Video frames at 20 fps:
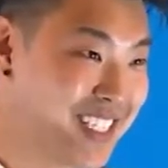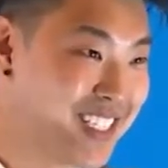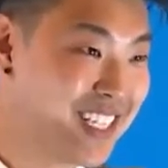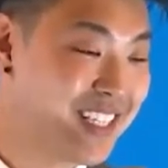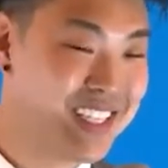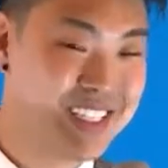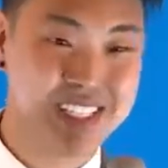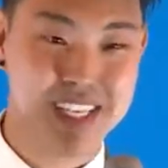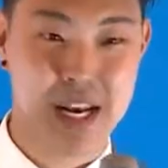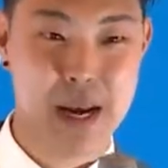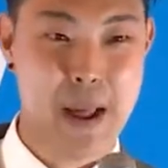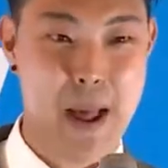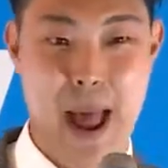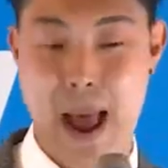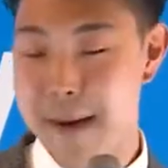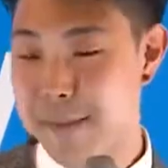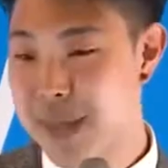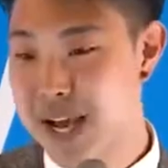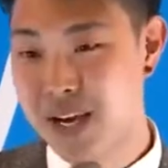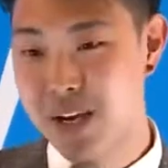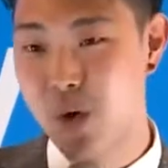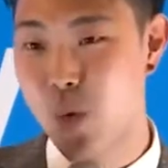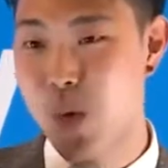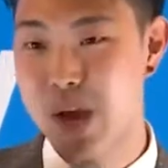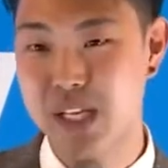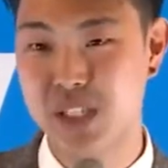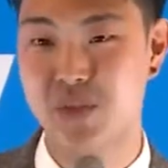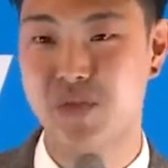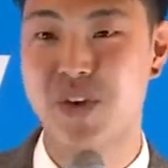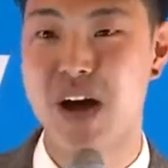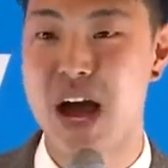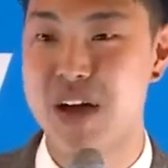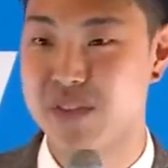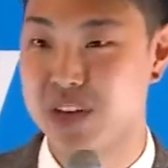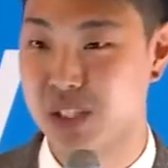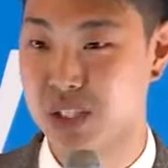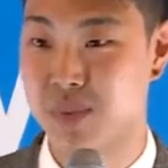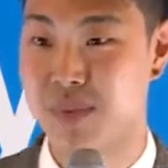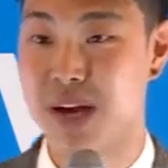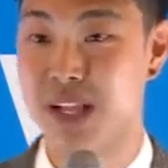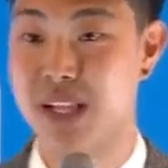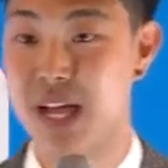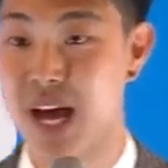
I said, listen, I'm not going to waste 5 years of my